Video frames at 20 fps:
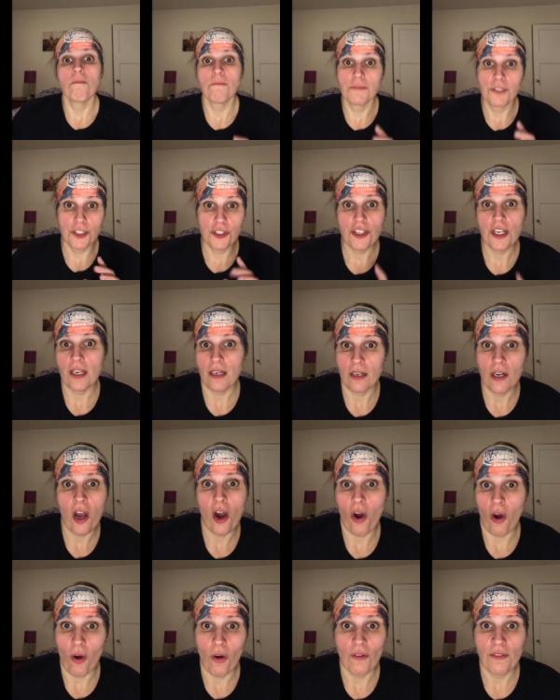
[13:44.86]
shit
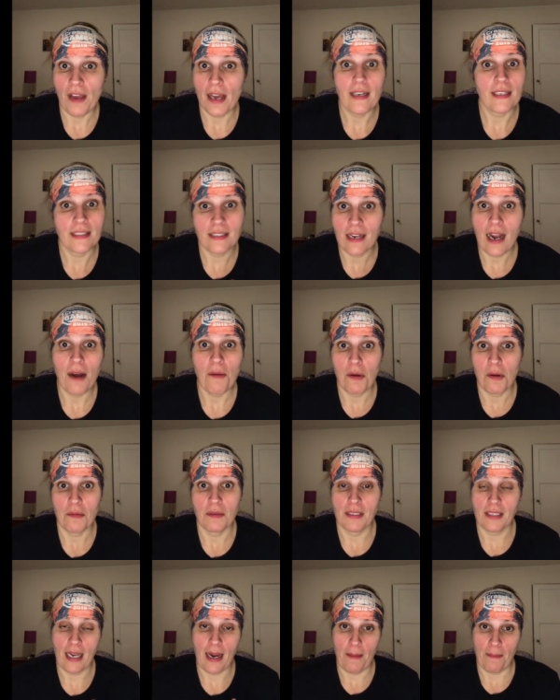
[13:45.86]
no that is not what
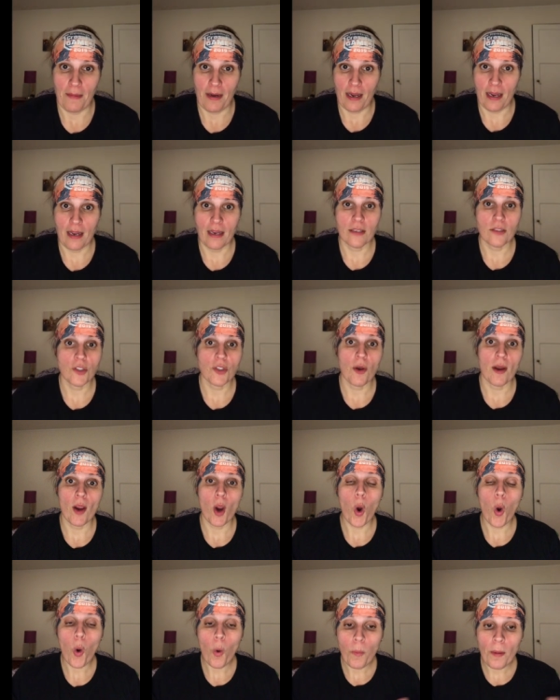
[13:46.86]
was happening so i
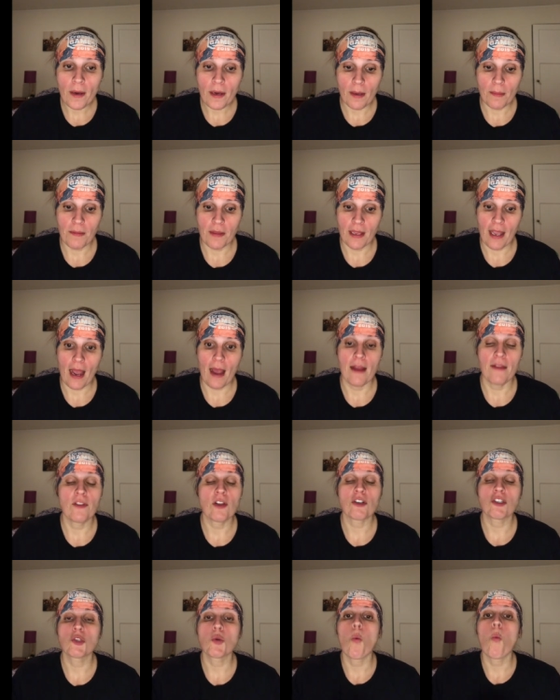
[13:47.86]
opened up the cat and
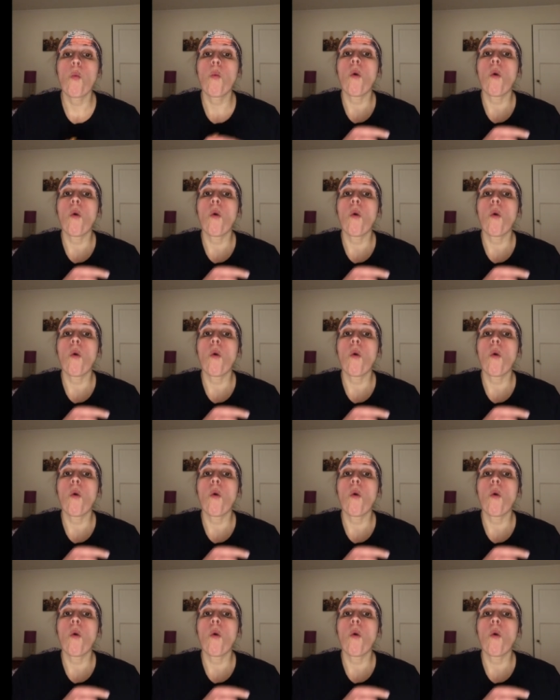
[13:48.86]
there's